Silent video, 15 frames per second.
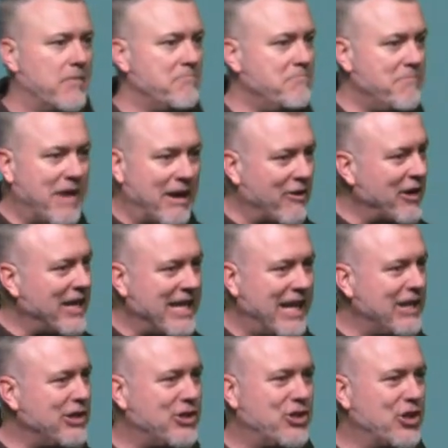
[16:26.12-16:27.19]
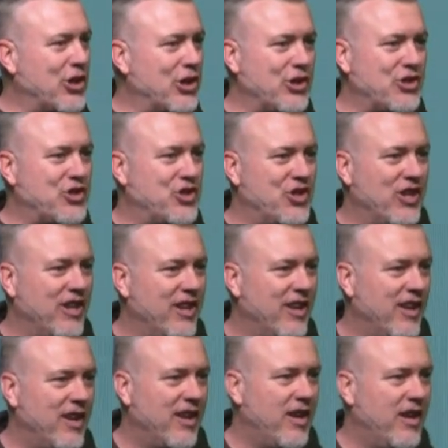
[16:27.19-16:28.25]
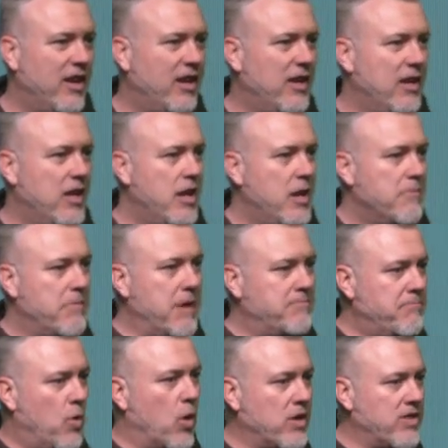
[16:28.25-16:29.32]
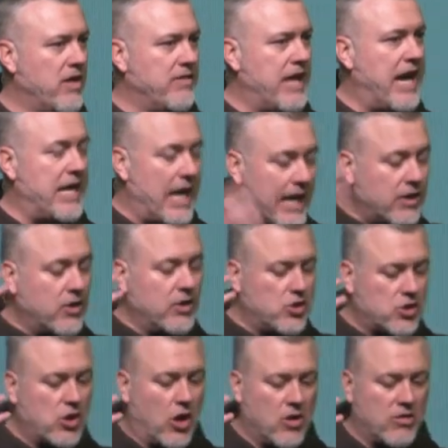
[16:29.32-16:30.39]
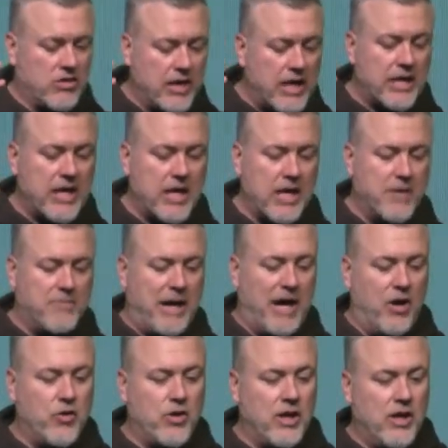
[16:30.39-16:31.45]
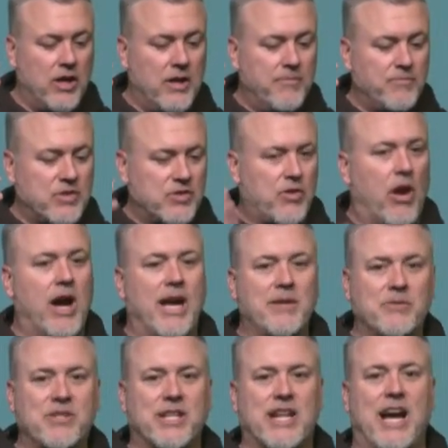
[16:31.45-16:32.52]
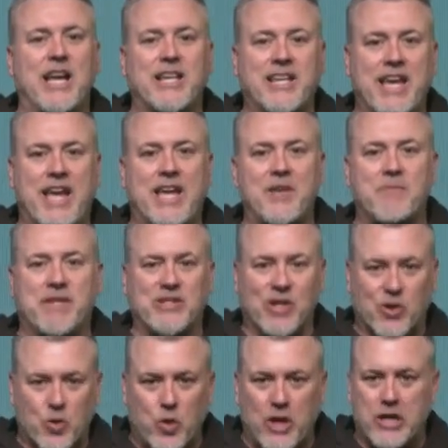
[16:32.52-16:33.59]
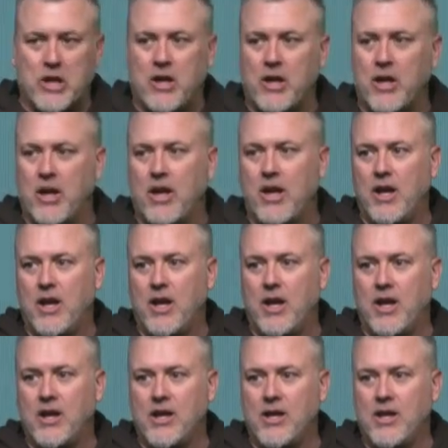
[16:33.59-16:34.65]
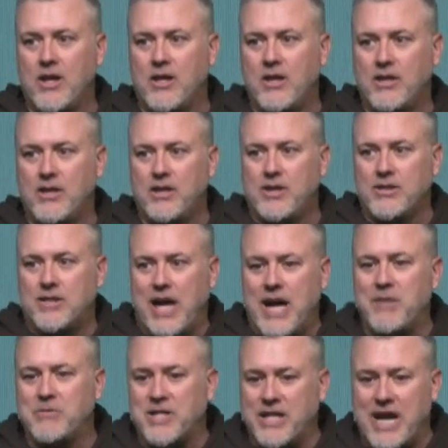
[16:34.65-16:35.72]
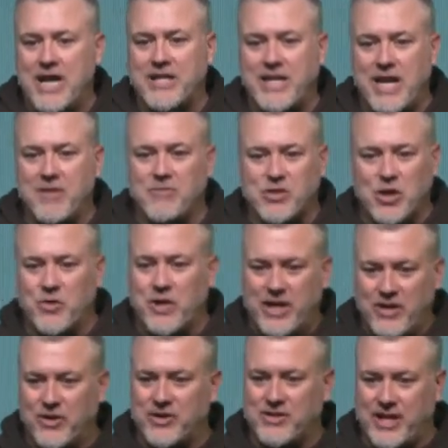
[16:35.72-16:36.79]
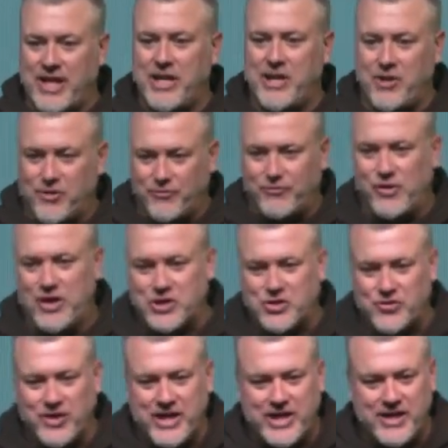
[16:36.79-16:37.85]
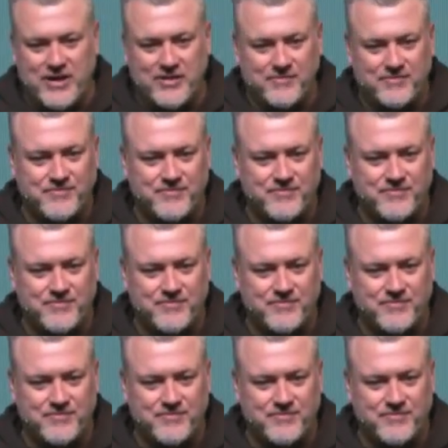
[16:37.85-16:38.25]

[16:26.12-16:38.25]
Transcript: married at a church, but more than that, I could start thinking about times that I came as a quitter, times that I came so irritated or frustrated,